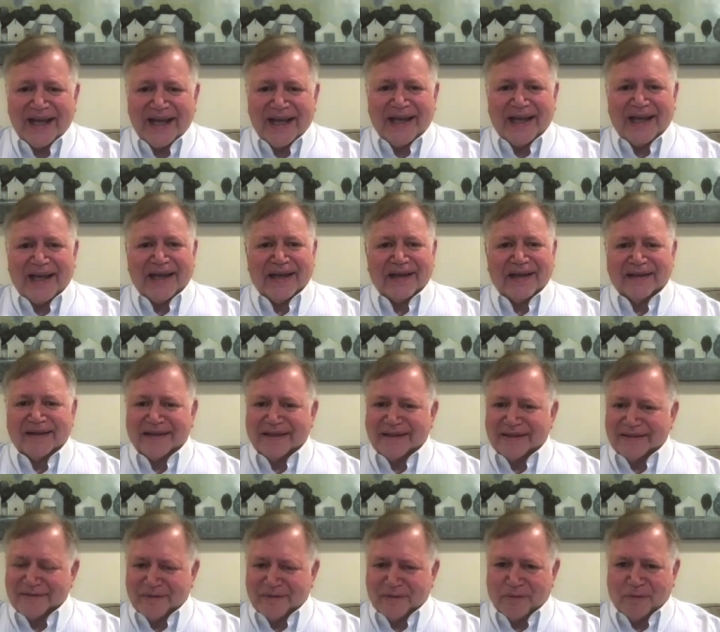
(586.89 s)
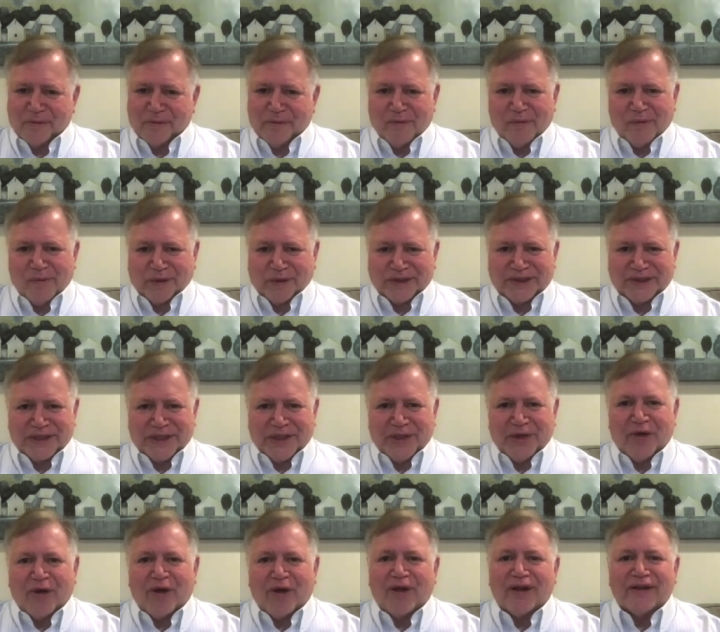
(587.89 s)
And We'll see
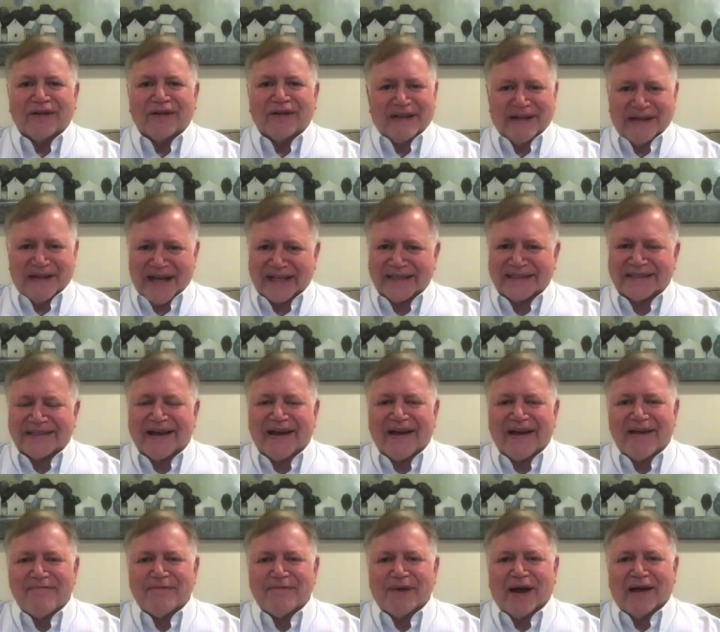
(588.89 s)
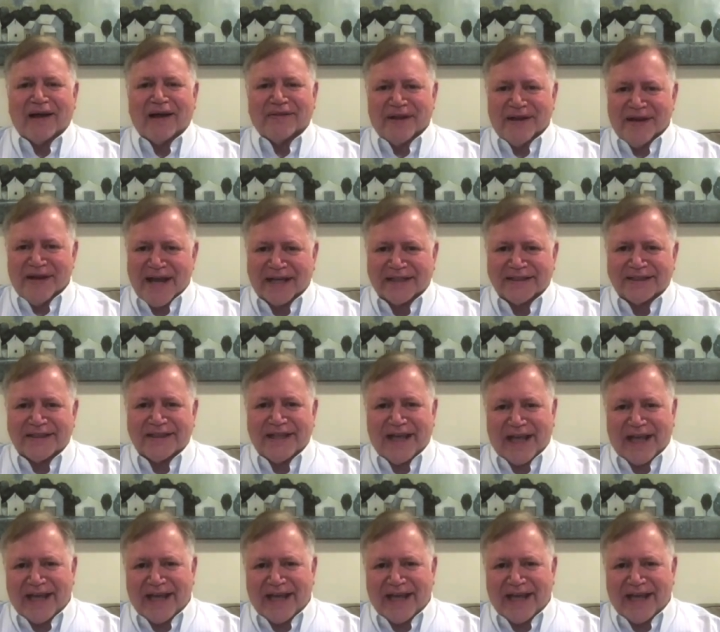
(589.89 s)
you all next time on the next